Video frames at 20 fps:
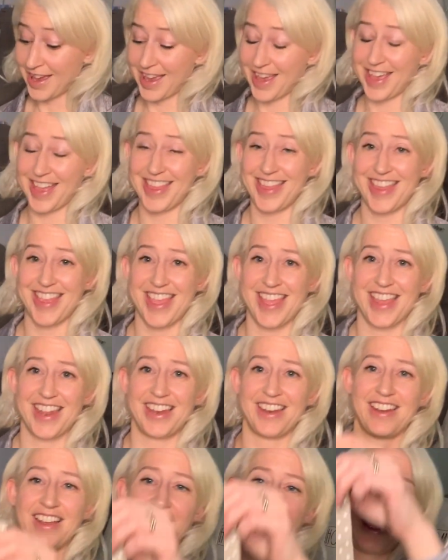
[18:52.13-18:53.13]
And then
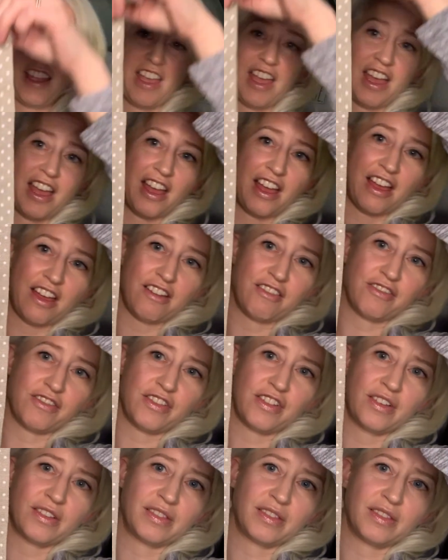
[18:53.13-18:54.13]
I have
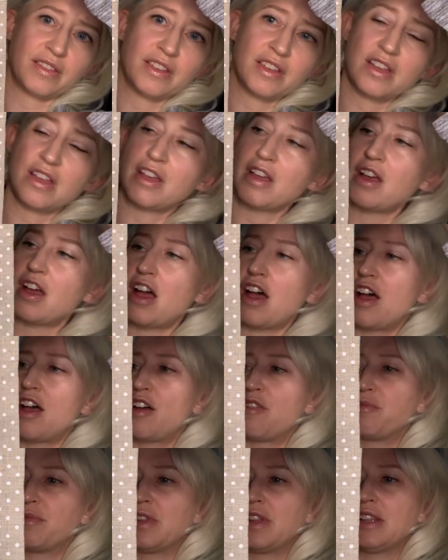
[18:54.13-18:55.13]

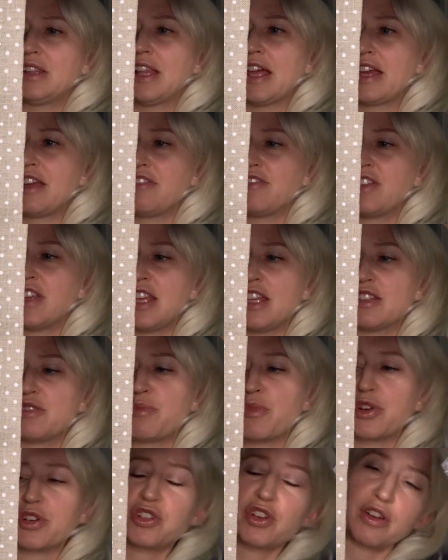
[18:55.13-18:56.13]
um, Life Needs
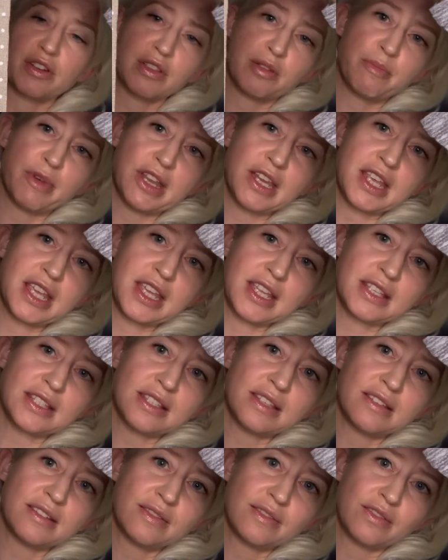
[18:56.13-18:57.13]
More Chocolate Bunnies.
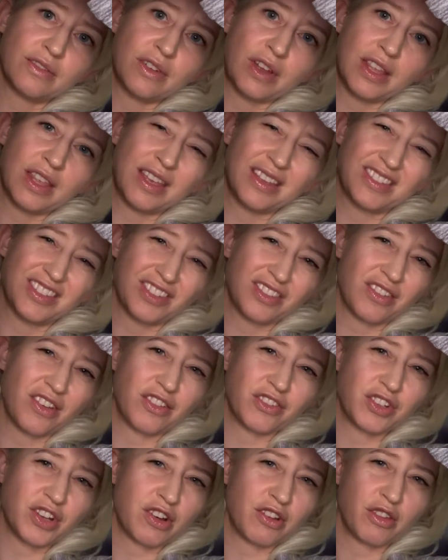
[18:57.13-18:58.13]
I think it's just
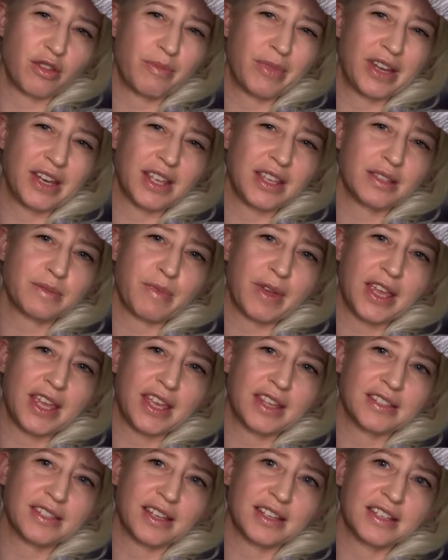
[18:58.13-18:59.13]
called Chocolate Bunnies by
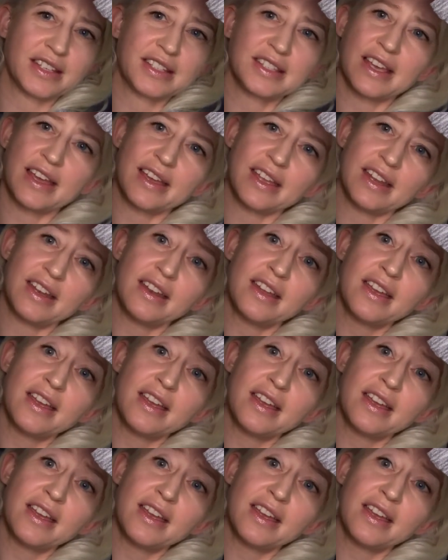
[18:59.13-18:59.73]
Hands On Design.